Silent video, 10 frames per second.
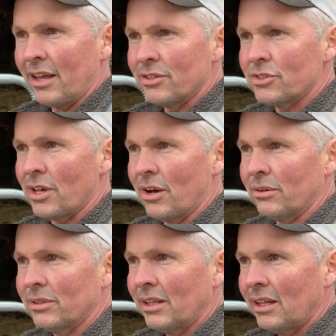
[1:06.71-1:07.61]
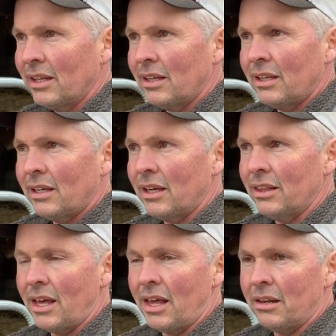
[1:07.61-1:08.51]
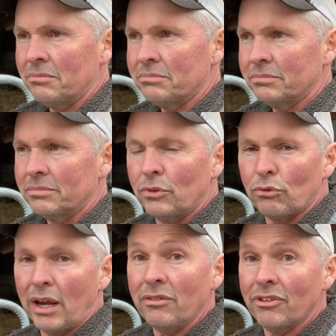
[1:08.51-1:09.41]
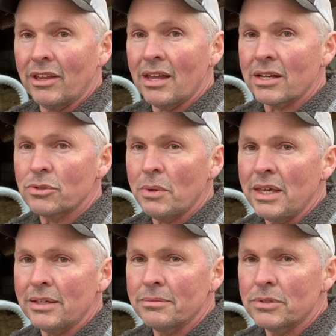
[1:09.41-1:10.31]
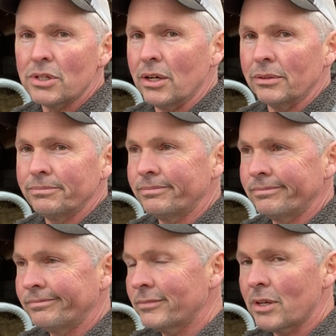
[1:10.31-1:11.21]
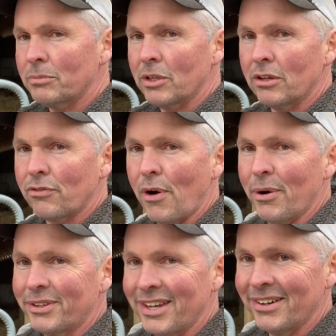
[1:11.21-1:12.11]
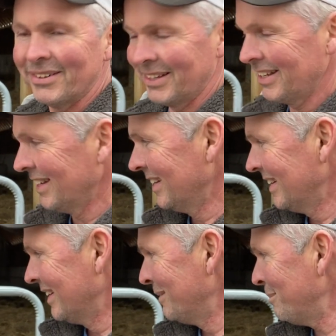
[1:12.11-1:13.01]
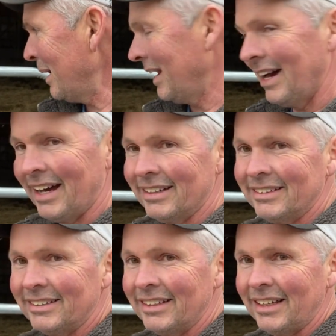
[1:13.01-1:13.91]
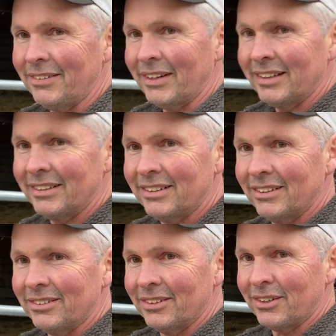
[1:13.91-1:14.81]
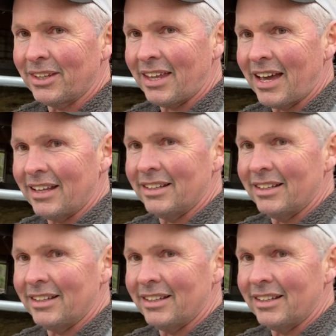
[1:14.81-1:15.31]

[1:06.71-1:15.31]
So, and then rain for the next week. So, something to look forward to. But anyway, look at that.